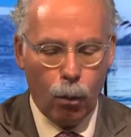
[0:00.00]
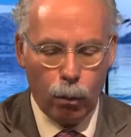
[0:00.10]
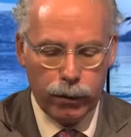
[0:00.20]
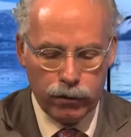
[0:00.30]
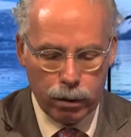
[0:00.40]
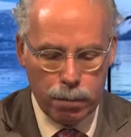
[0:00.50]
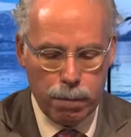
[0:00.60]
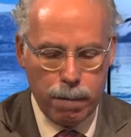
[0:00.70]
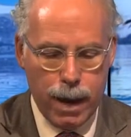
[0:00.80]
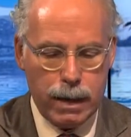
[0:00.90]
with
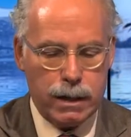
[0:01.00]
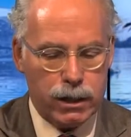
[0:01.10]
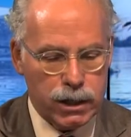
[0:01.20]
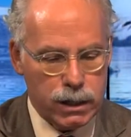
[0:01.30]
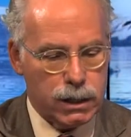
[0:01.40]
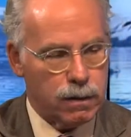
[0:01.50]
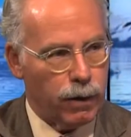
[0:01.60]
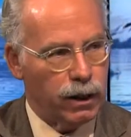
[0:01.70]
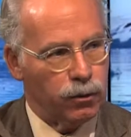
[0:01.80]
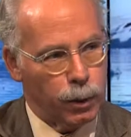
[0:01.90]
tremendous sheets of
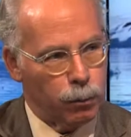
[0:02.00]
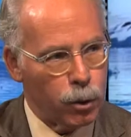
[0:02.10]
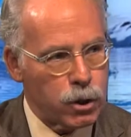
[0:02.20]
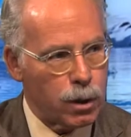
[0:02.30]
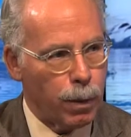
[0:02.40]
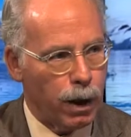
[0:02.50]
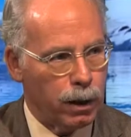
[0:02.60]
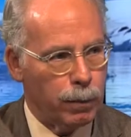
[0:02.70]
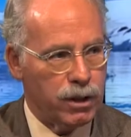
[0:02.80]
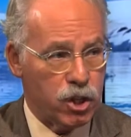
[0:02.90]
ice being pushed upon them and